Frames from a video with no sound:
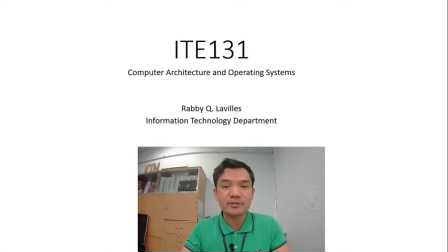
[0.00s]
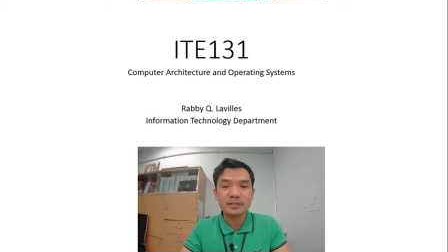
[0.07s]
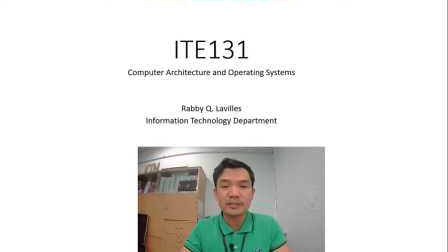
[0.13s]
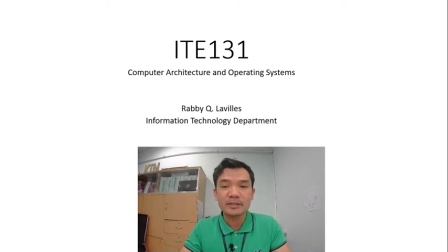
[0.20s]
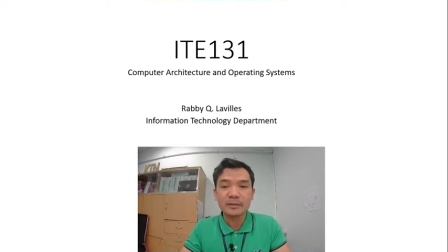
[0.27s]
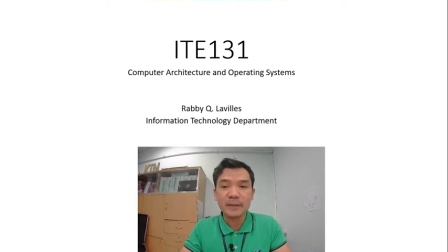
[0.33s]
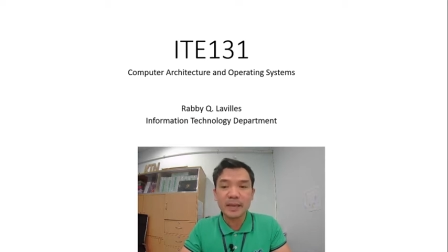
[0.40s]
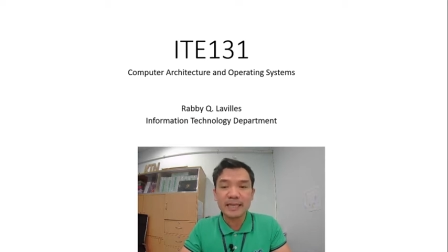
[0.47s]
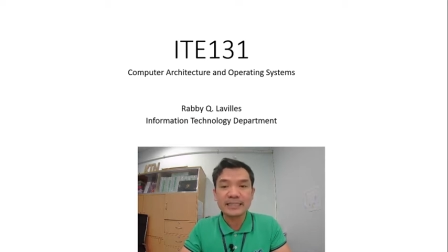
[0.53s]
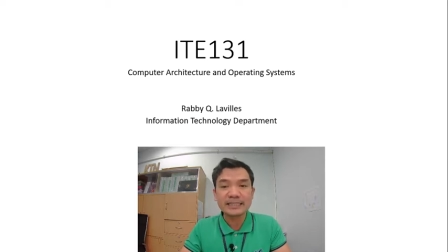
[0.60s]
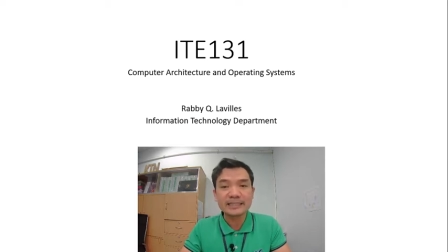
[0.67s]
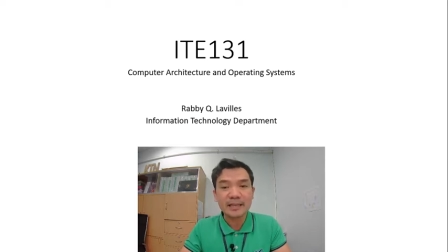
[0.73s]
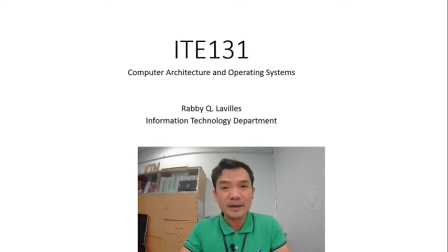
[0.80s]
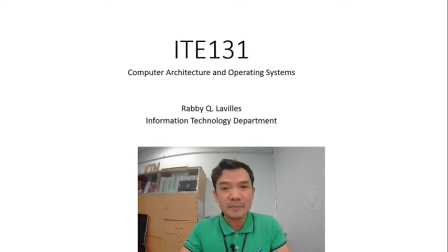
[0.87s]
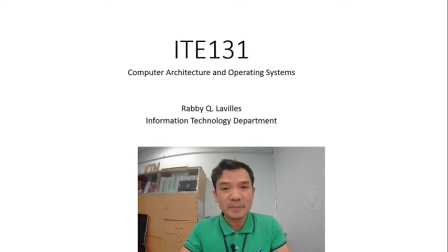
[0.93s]
for the remaining
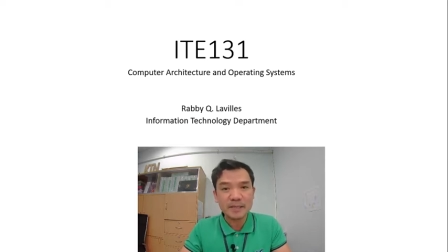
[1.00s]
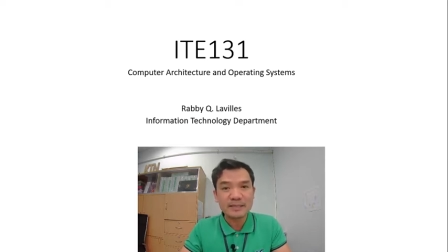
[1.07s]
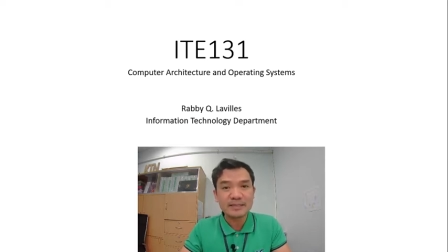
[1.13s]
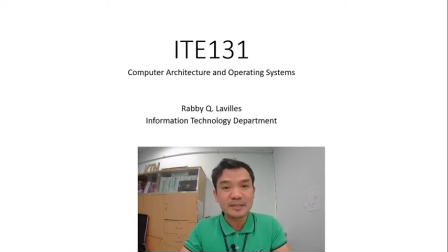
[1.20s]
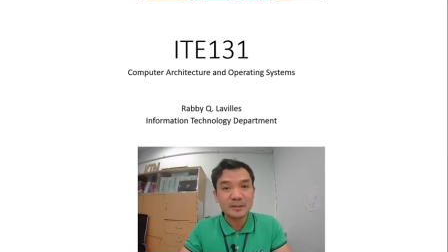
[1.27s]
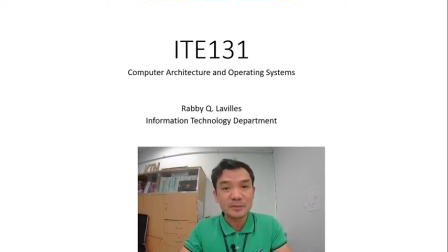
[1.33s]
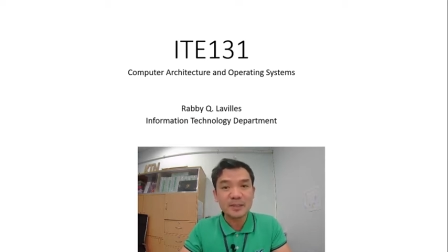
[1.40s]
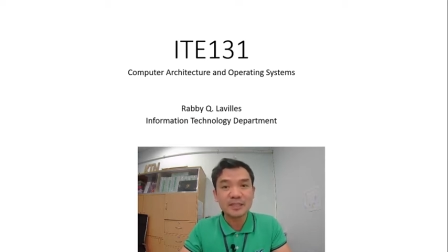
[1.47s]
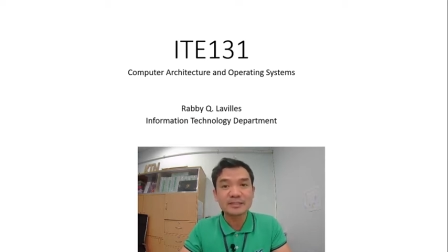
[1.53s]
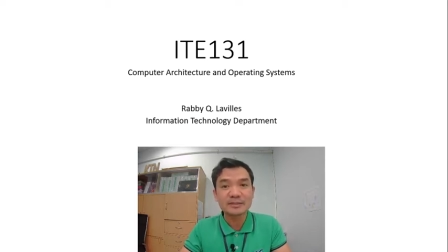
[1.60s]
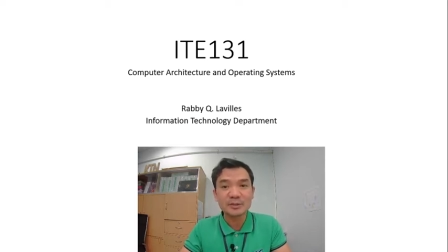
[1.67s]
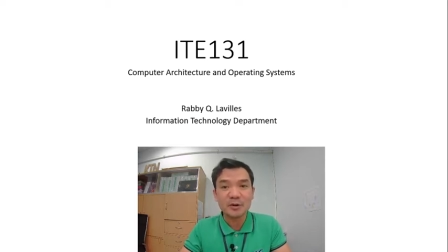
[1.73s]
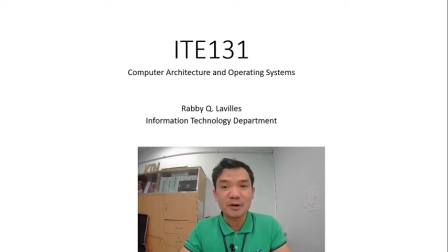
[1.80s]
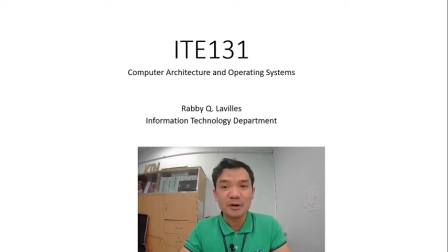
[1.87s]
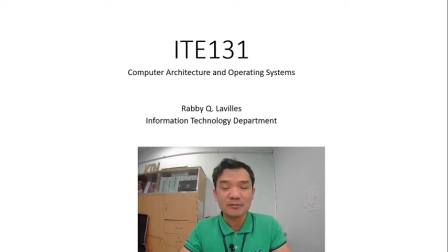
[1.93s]
topics that we
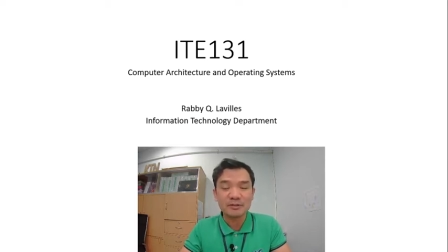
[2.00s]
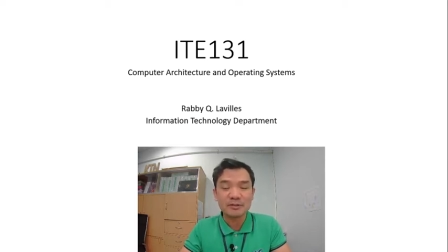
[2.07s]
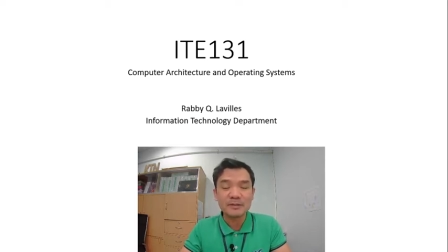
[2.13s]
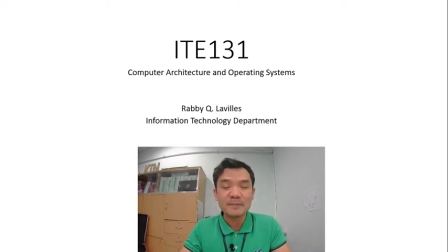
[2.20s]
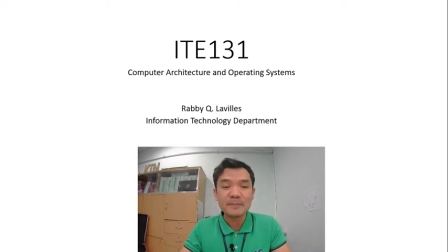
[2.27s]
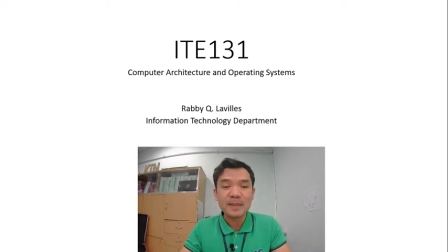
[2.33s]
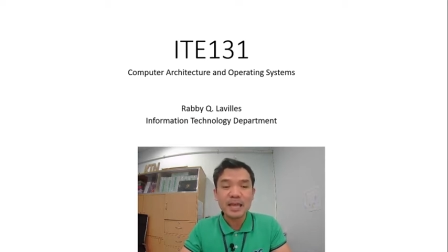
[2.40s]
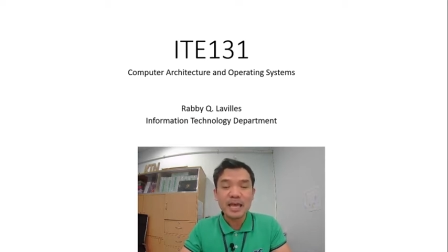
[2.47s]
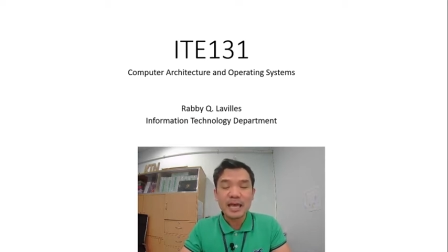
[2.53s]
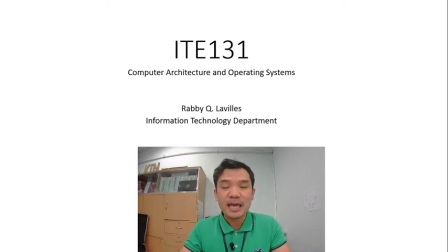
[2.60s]
can cover.